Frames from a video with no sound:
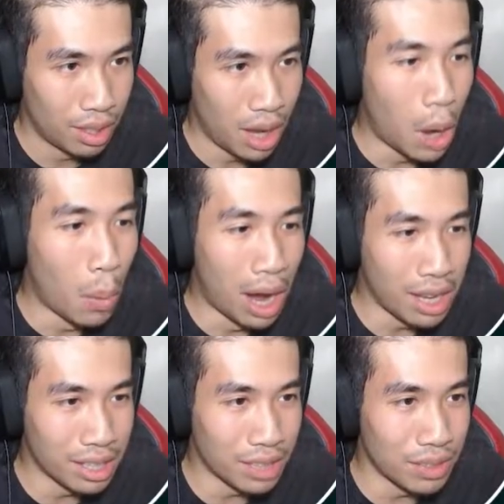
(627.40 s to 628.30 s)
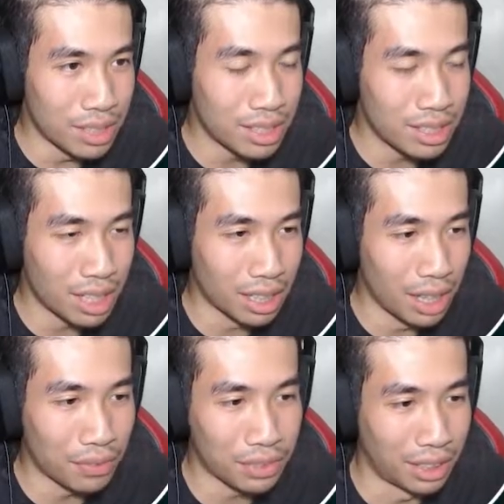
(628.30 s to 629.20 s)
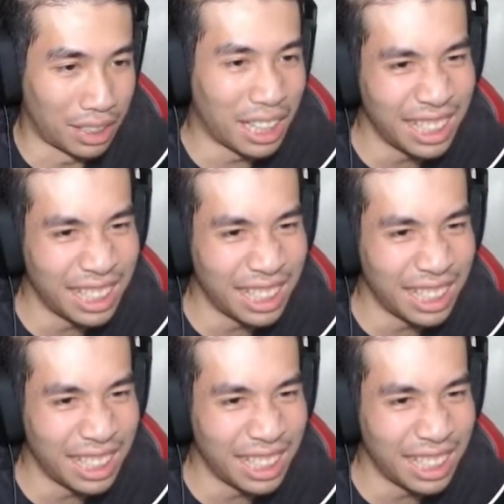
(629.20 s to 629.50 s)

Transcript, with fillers: wow. It doesn't even say left click.